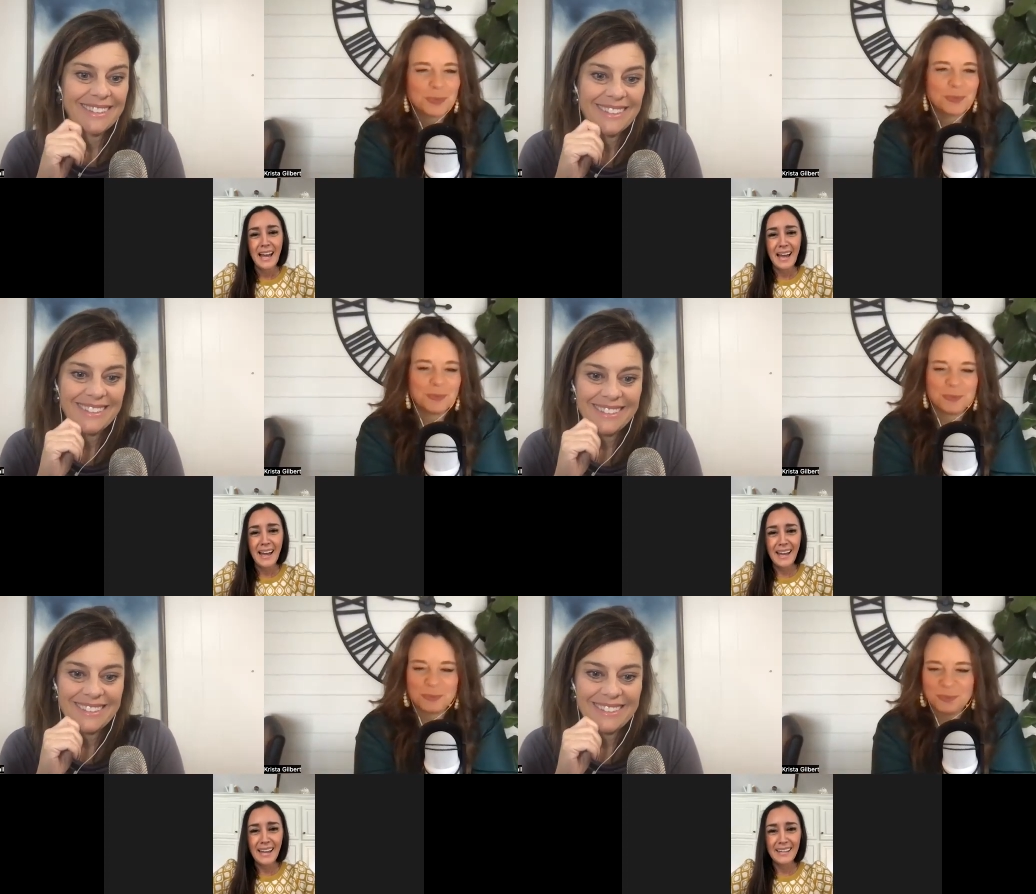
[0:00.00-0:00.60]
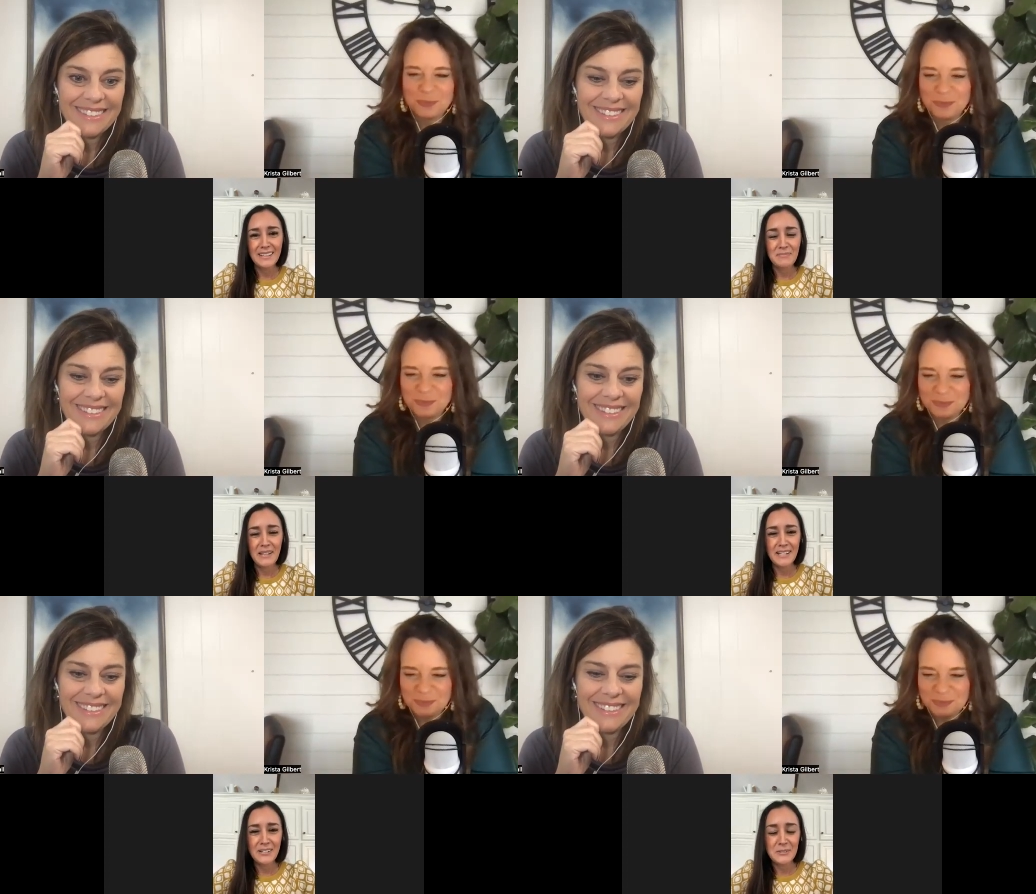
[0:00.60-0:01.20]
Speaker 1: Hi,
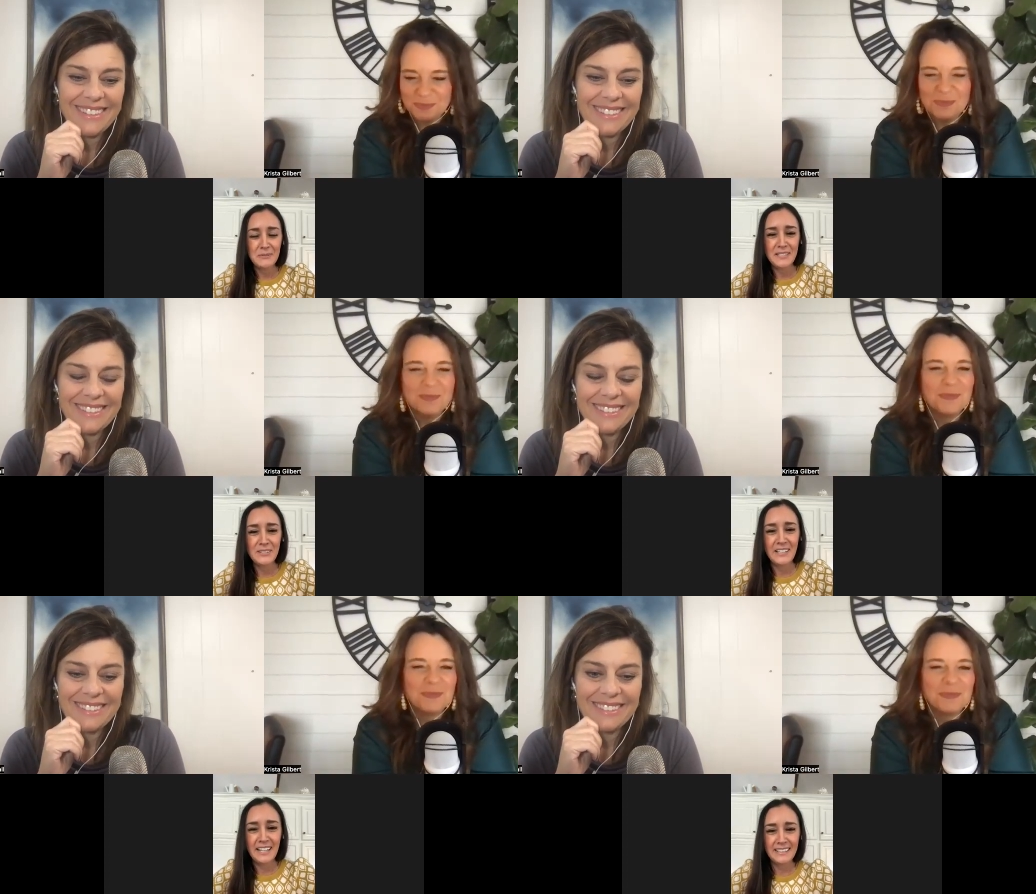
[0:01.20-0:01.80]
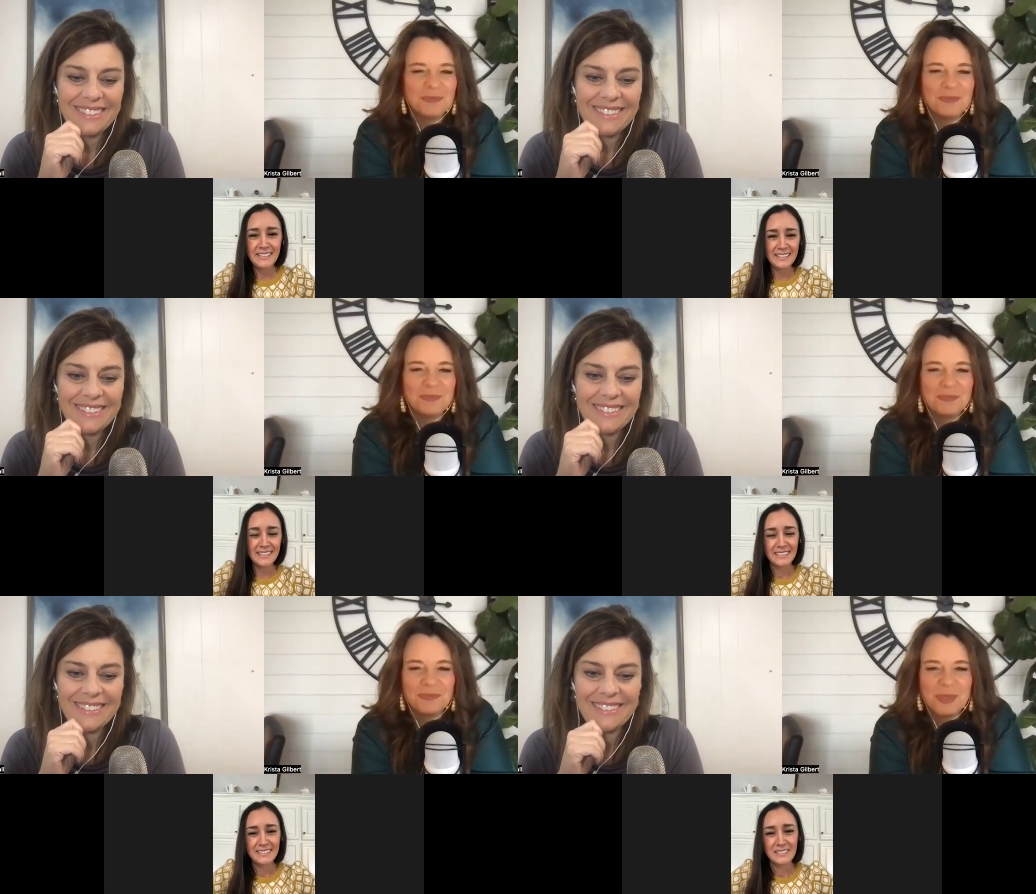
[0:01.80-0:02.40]
Merry Christmas, you guys.
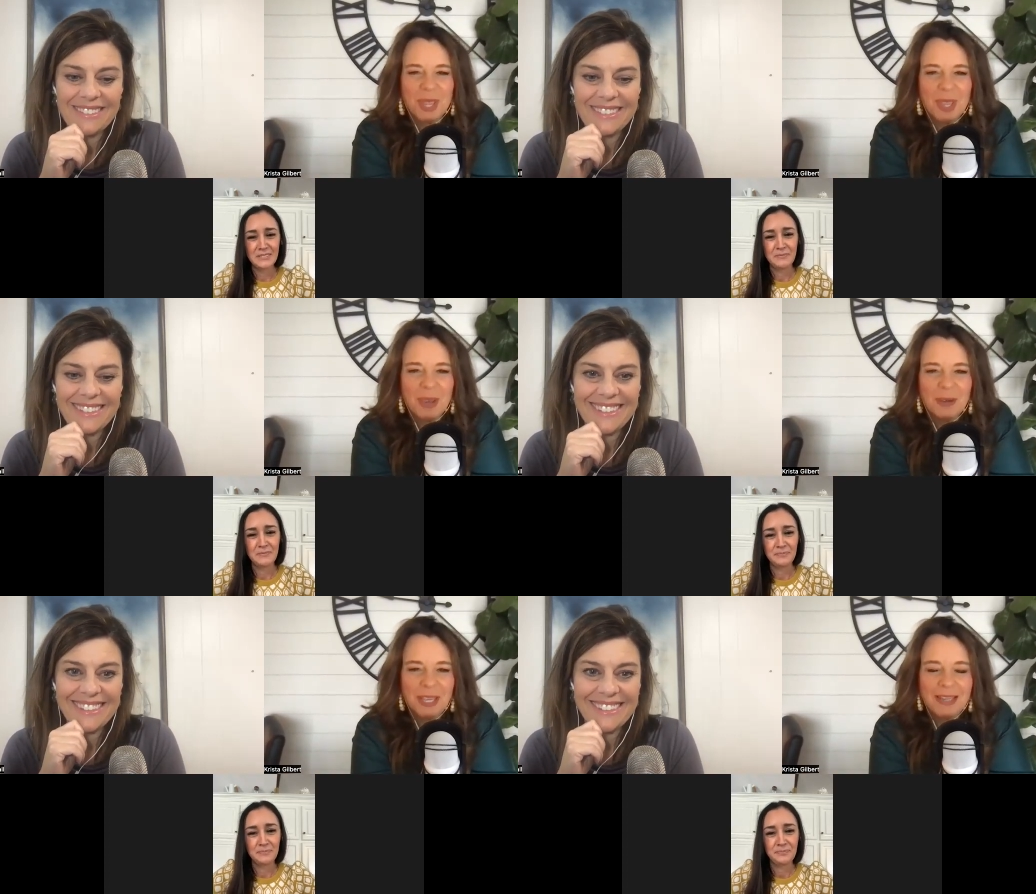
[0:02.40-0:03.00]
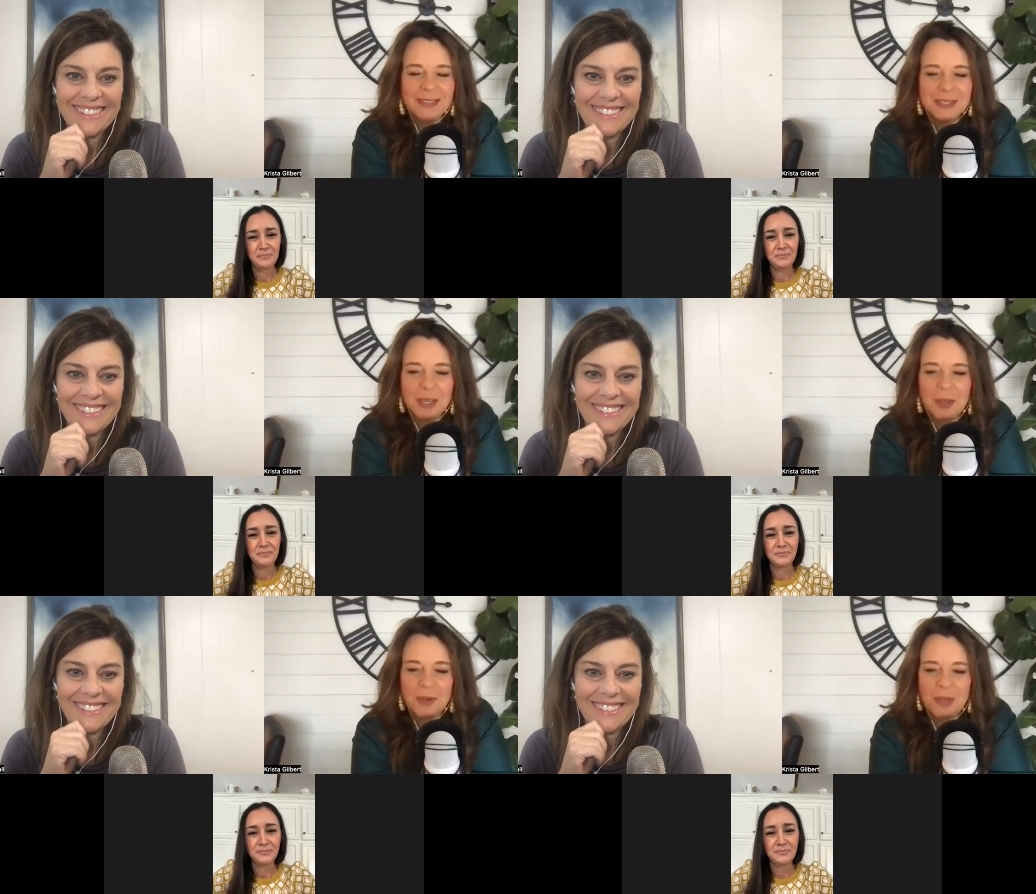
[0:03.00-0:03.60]
Speaker 2: Okay,
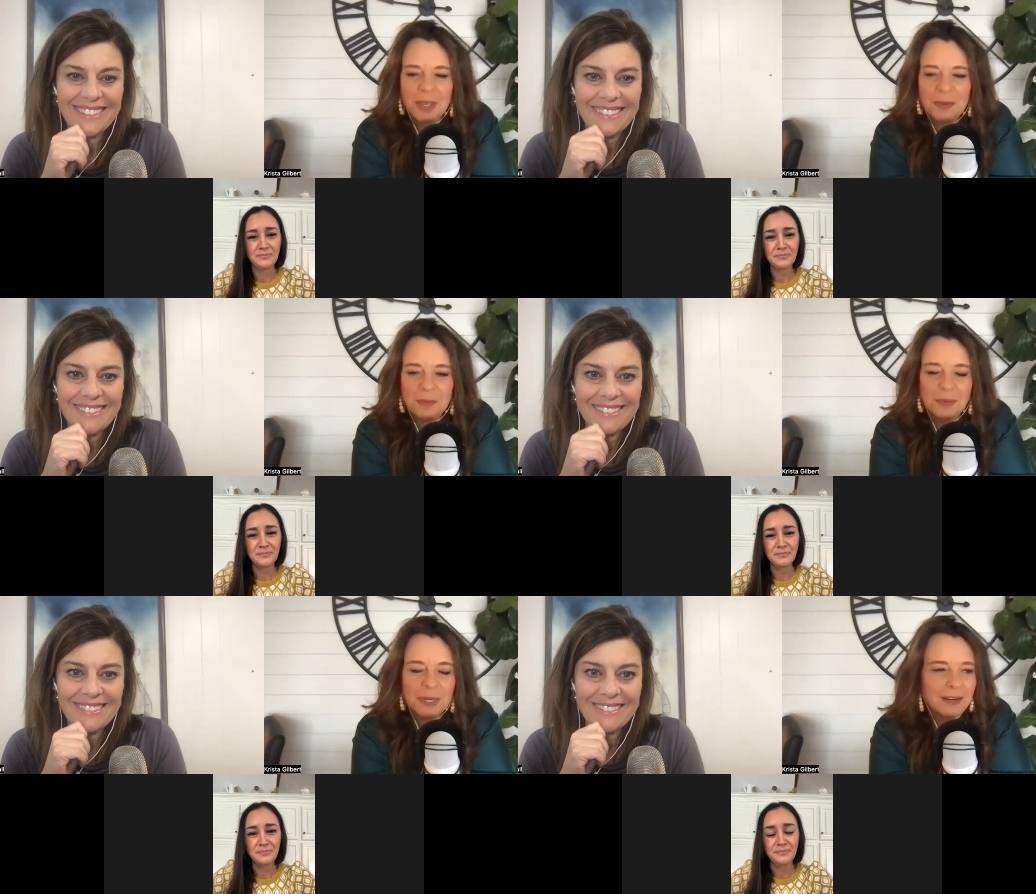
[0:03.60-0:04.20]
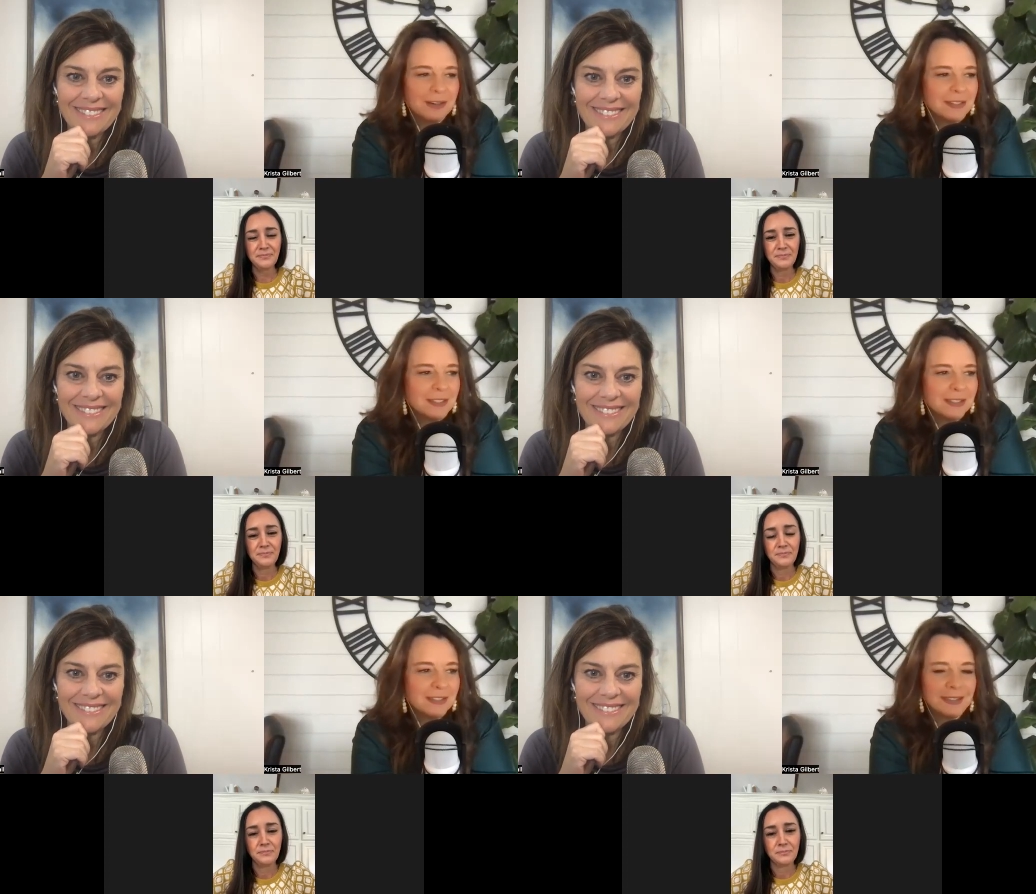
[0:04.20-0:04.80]
so we are
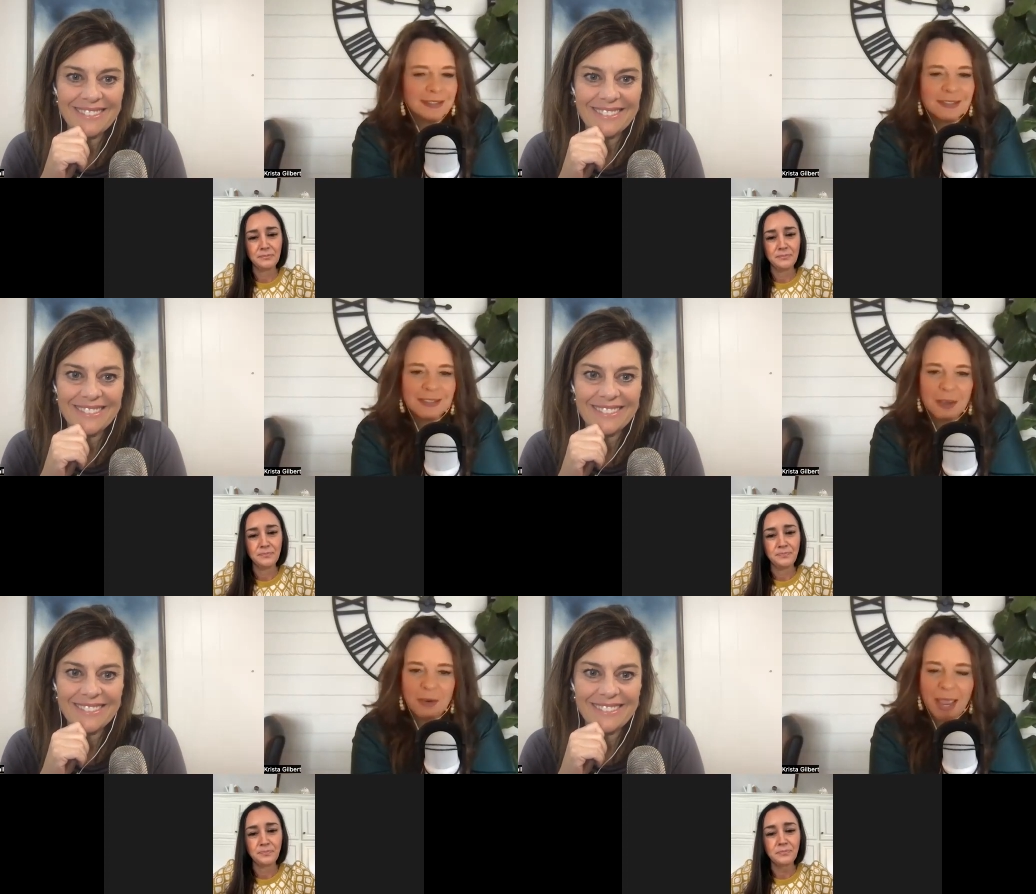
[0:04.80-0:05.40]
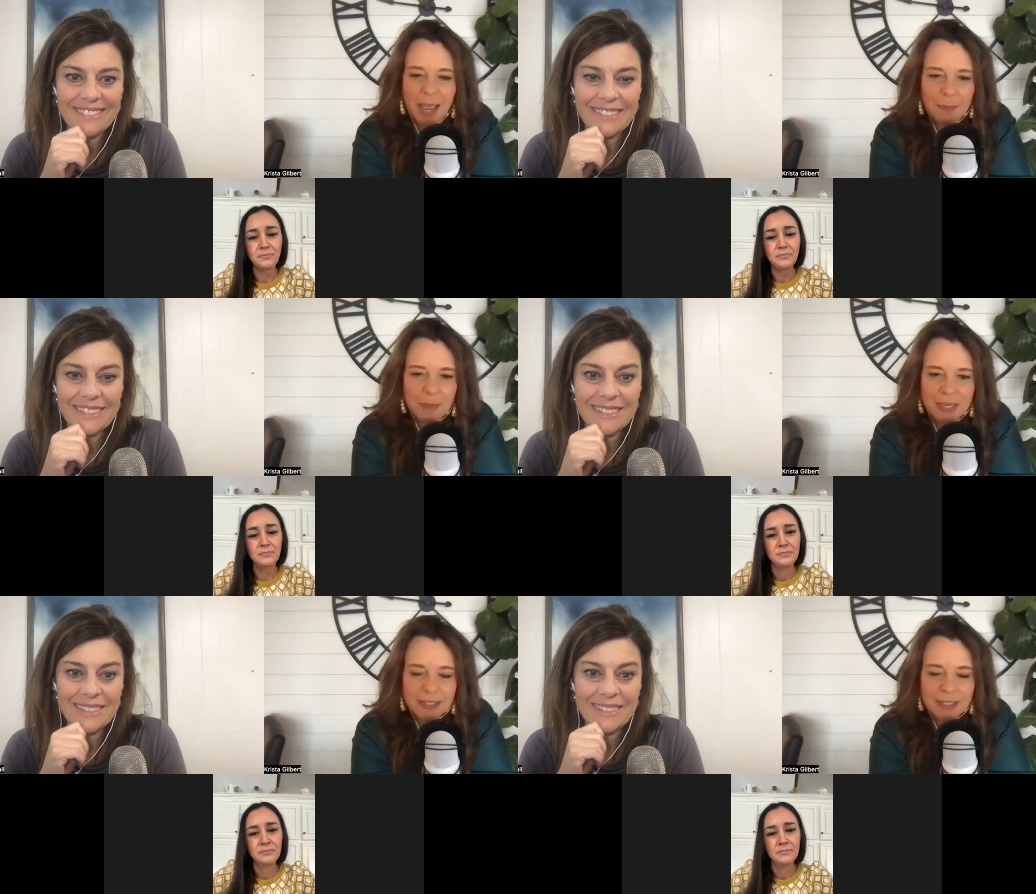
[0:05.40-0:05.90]
just so happy